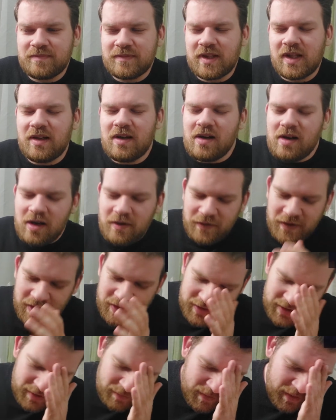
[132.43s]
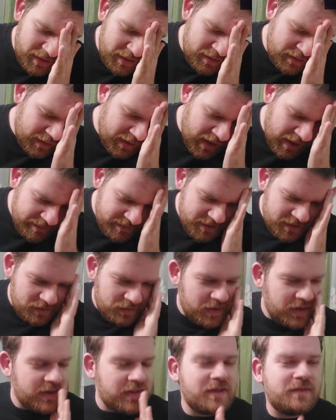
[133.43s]
oh, I've heard it a million times
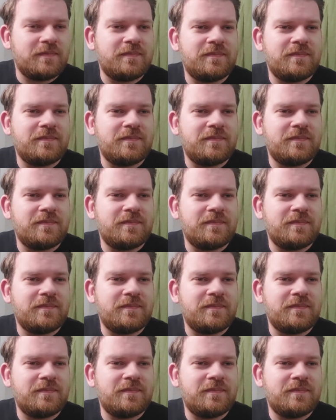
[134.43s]
already.